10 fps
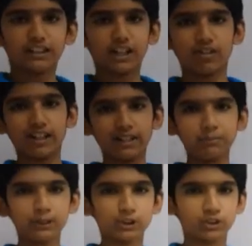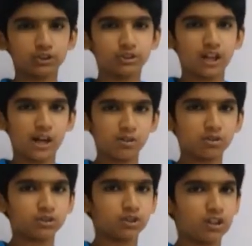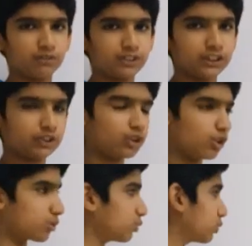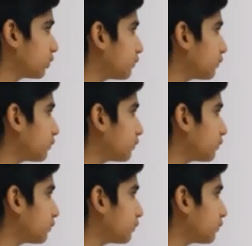Now let me show you how to solve this Sudoku.